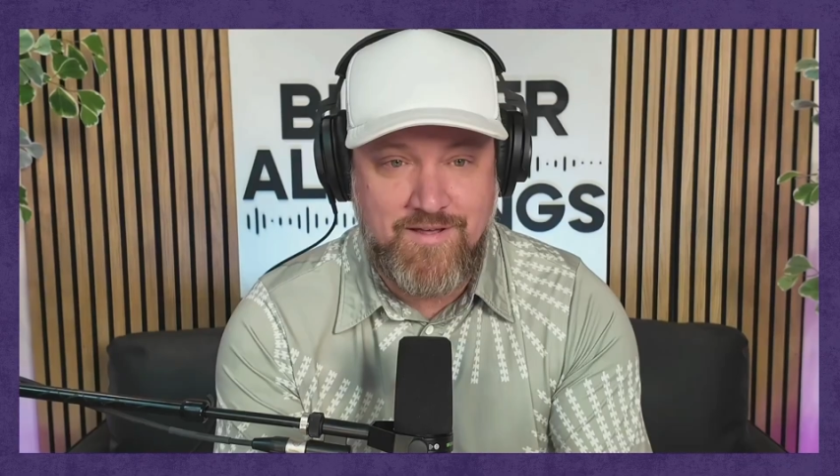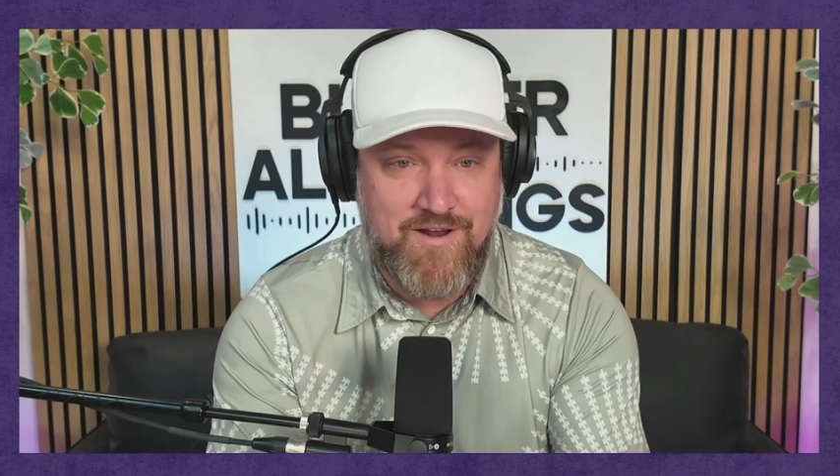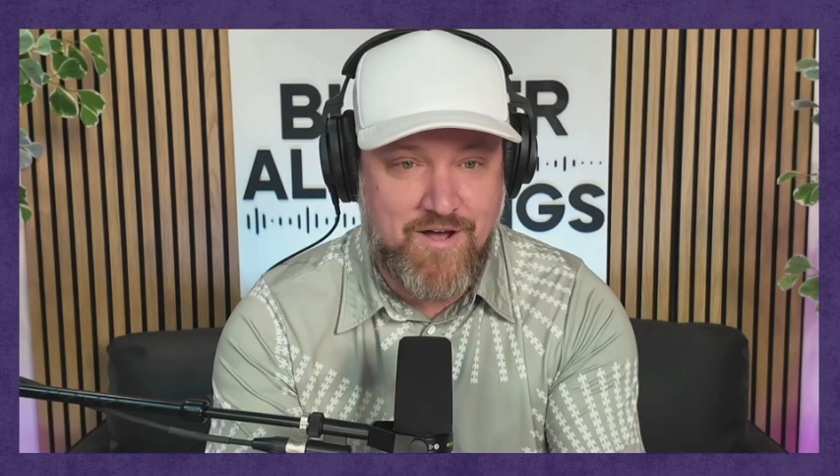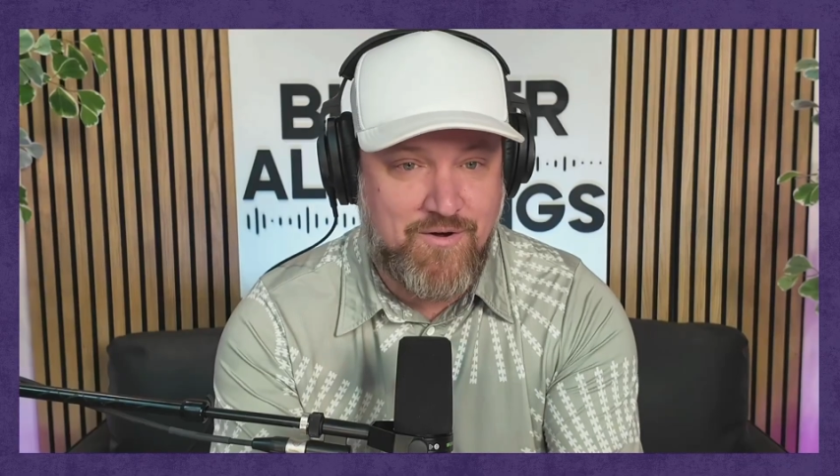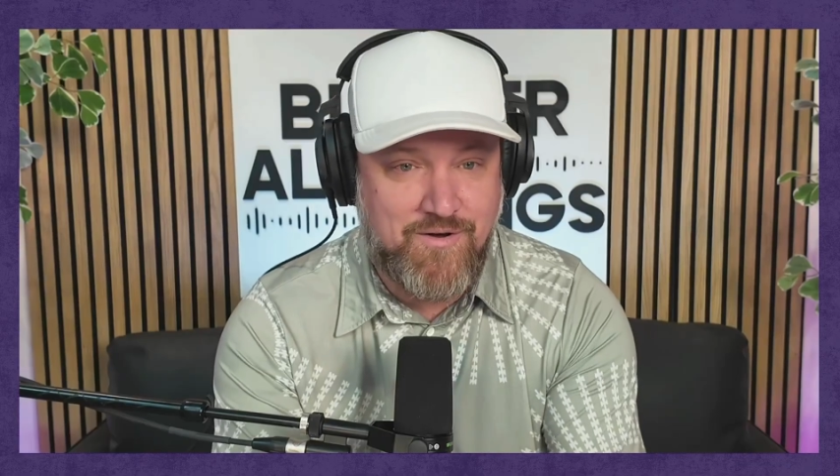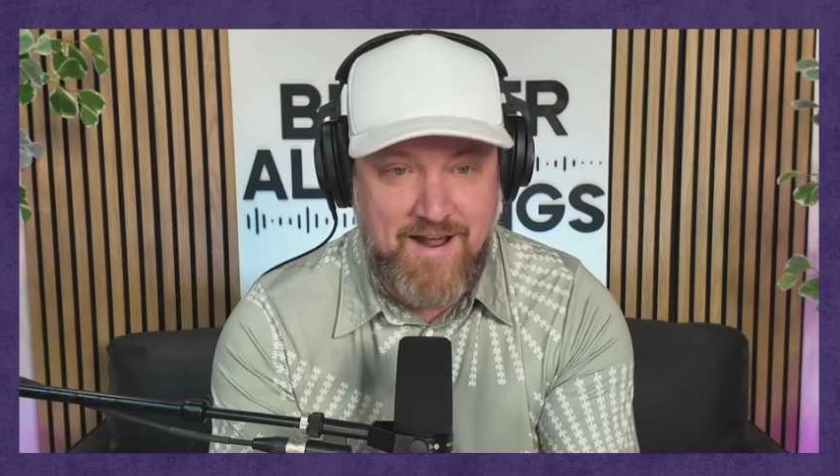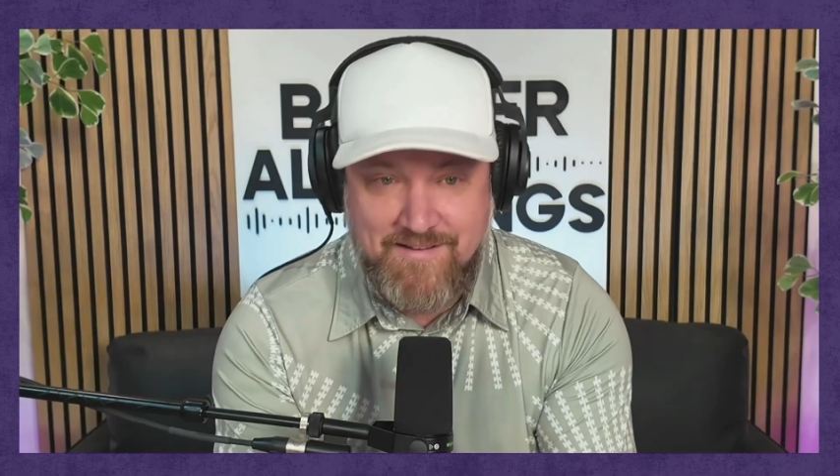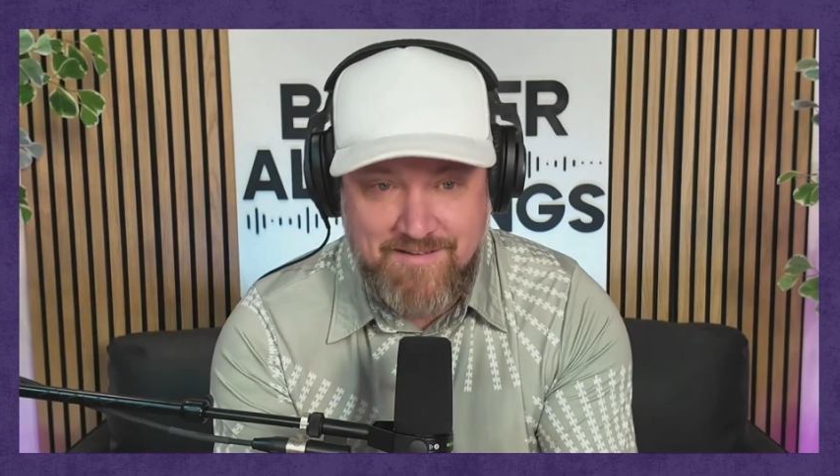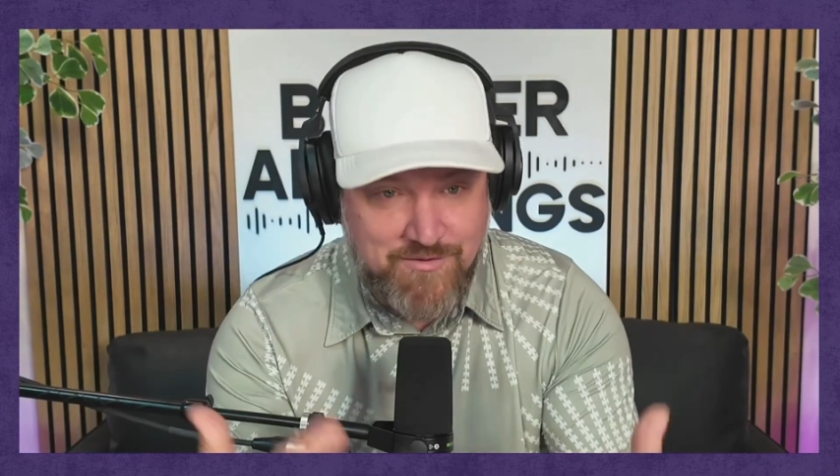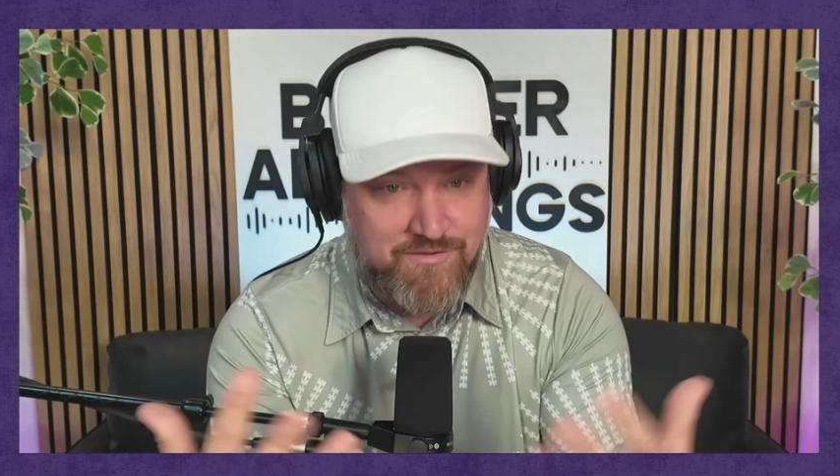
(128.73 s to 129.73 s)
and
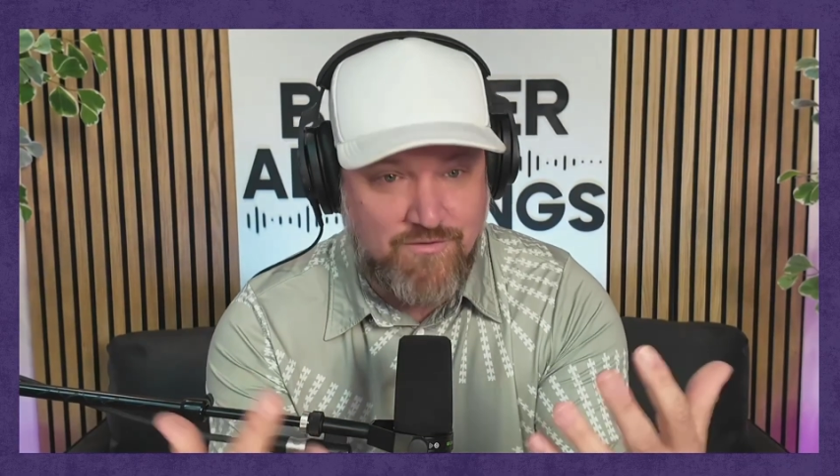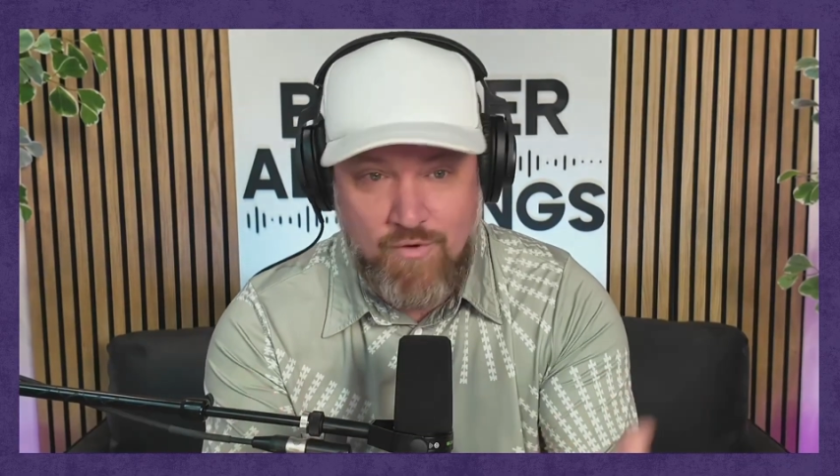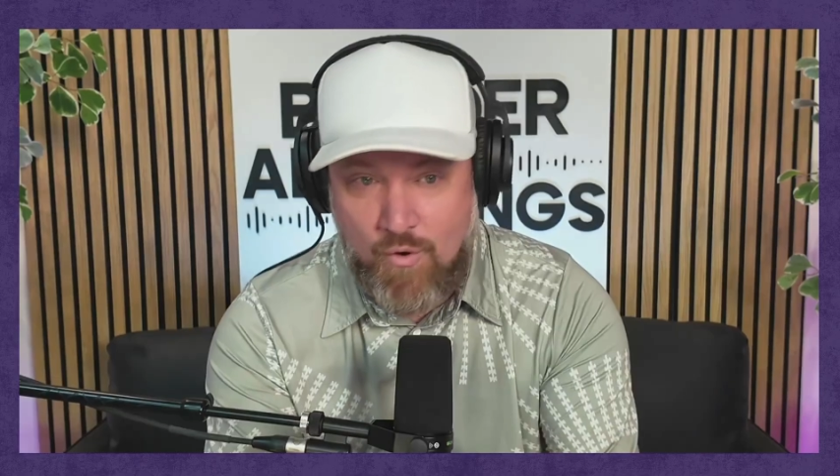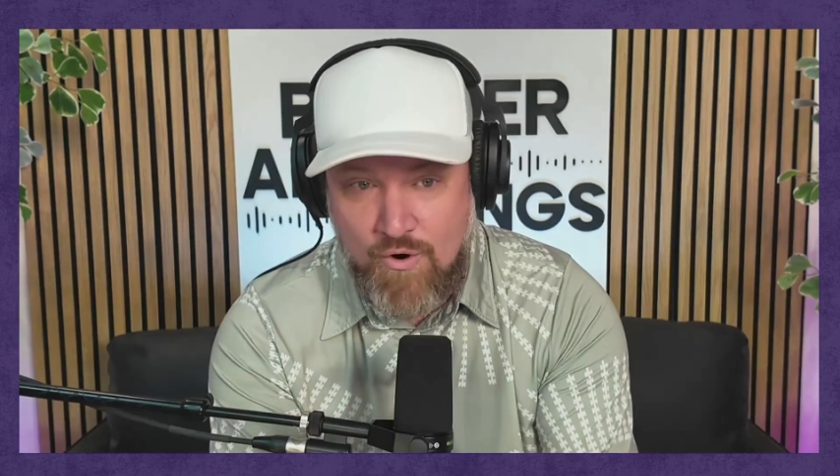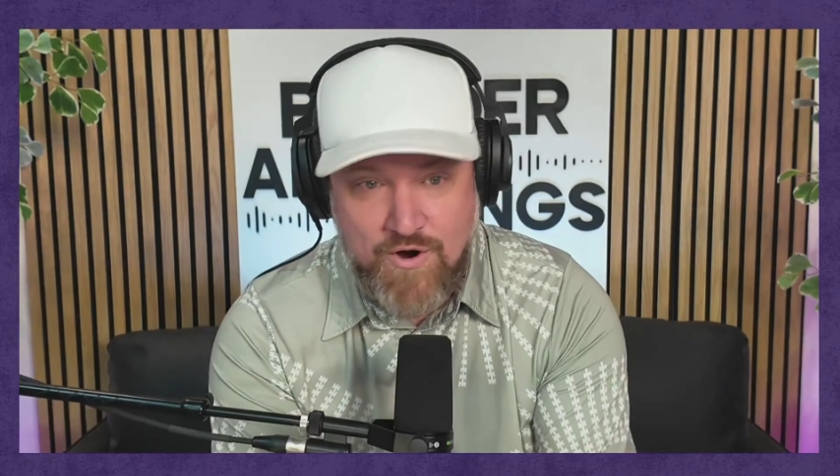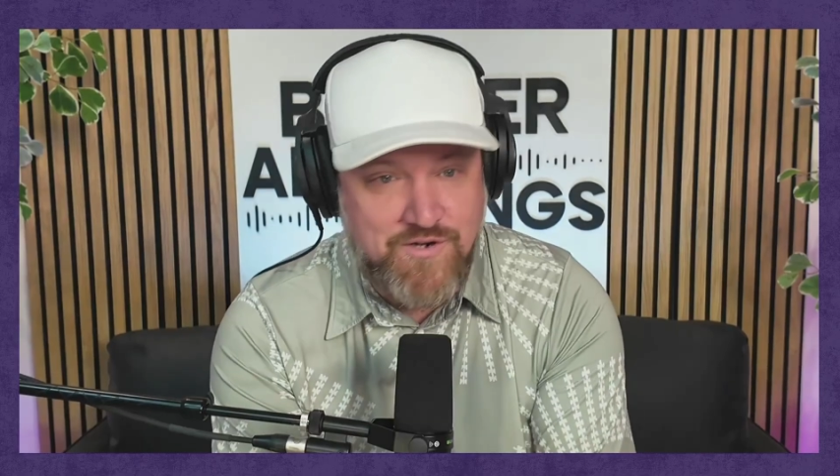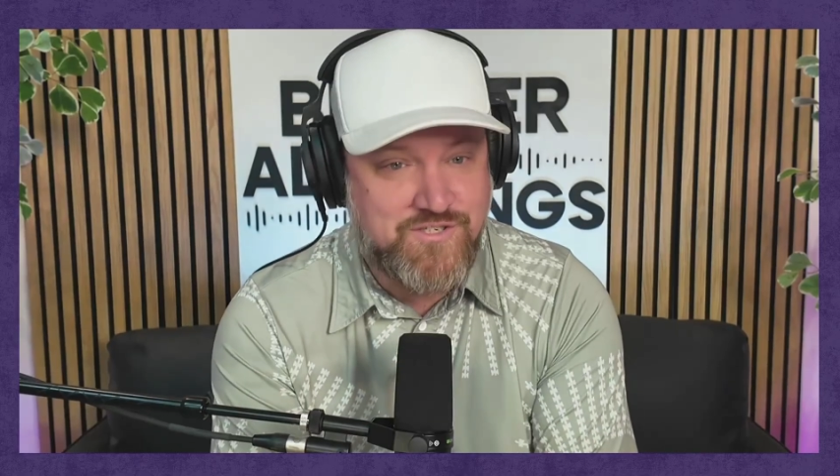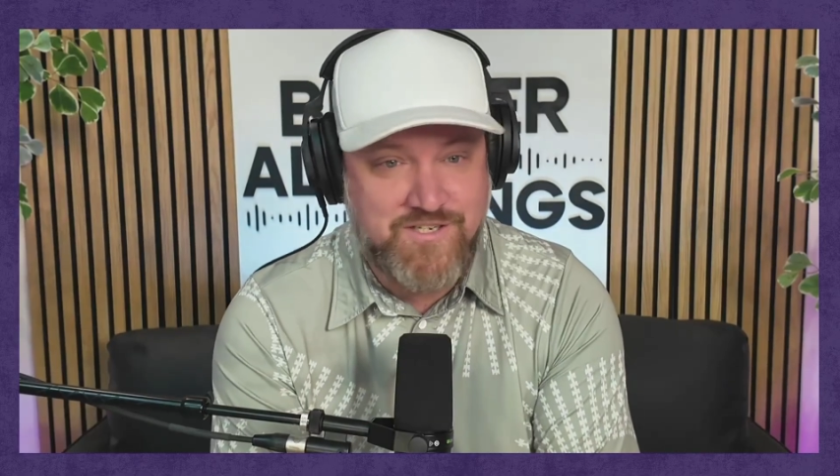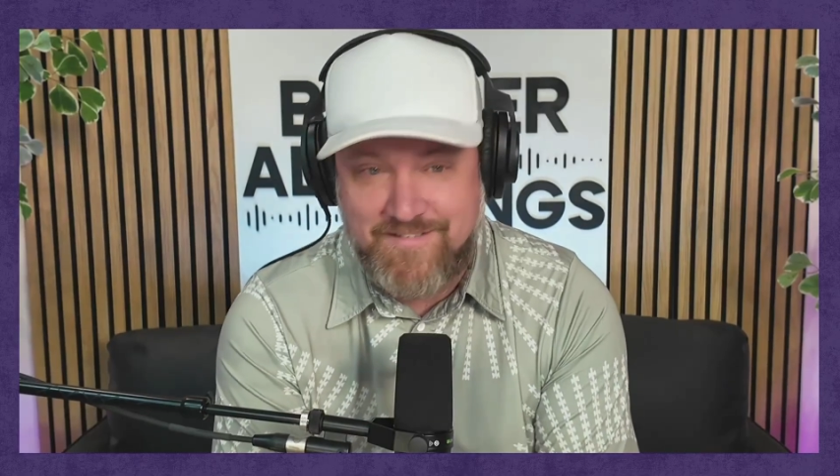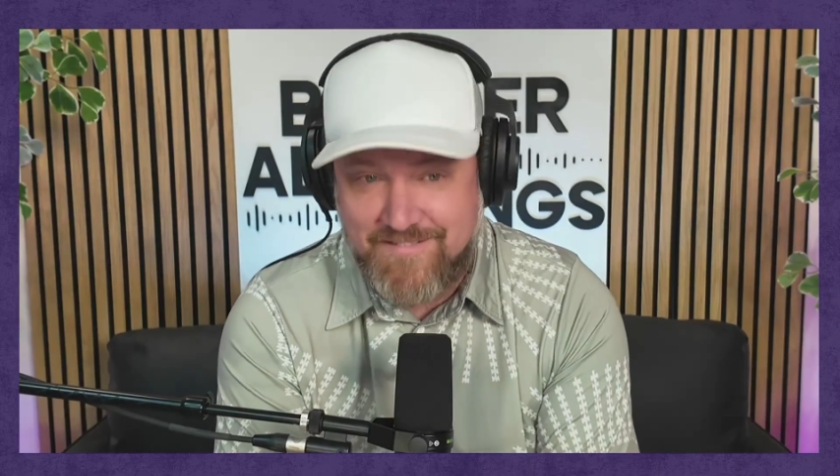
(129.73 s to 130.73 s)
it was orange
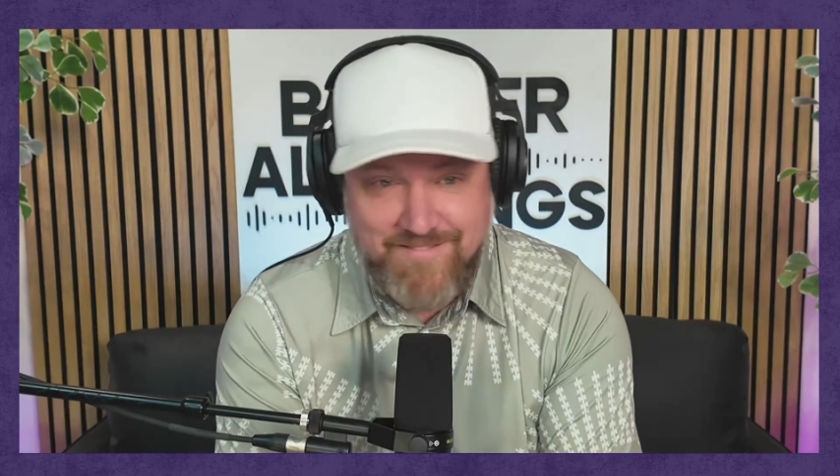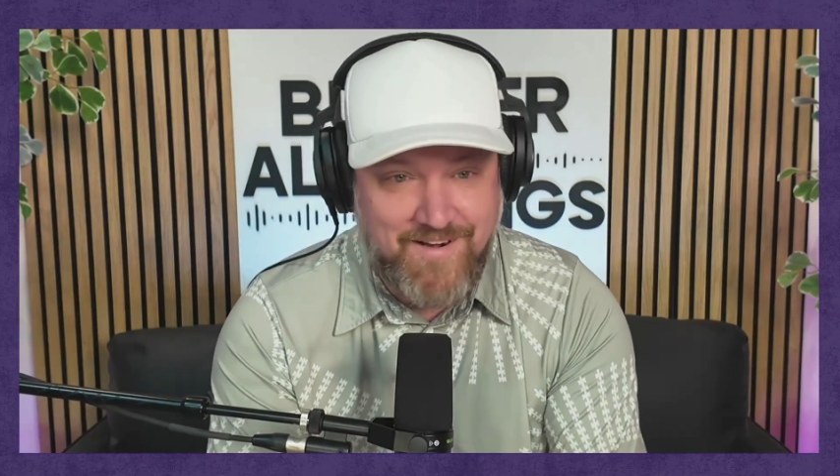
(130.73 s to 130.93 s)
and,